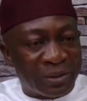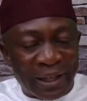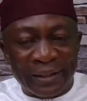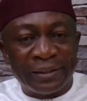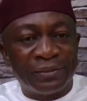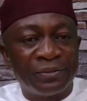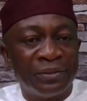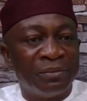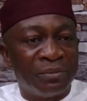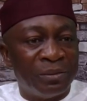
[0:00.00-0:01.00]
tariff,
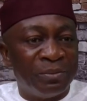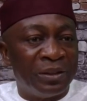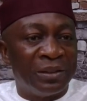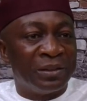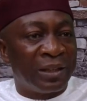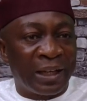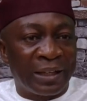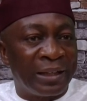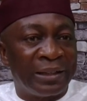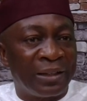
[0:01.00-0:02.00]
maybe like
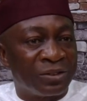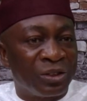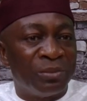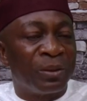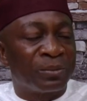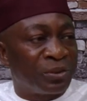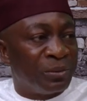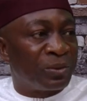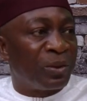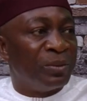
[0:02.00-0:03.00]
a downstream,
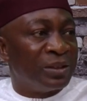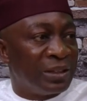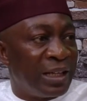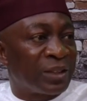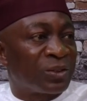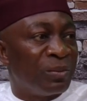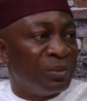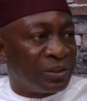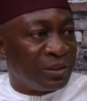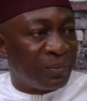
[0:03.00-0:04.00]
upstream committee, gas
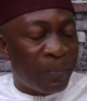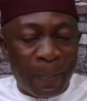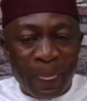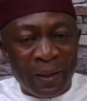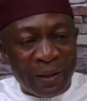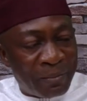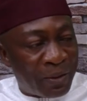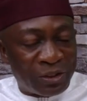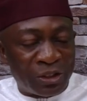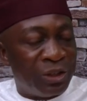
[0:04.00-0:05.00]
committee
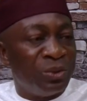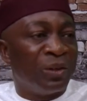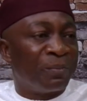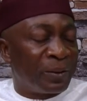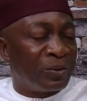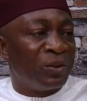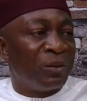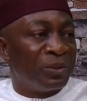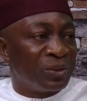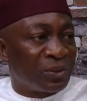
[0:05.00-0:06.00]
about the issue of
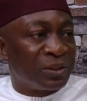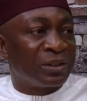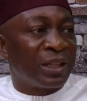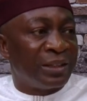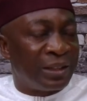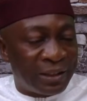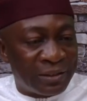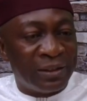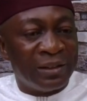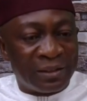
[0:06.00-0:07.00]
petroleum resources and then
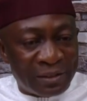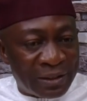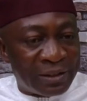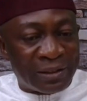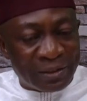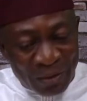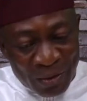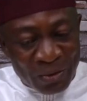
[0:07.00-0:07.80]
the all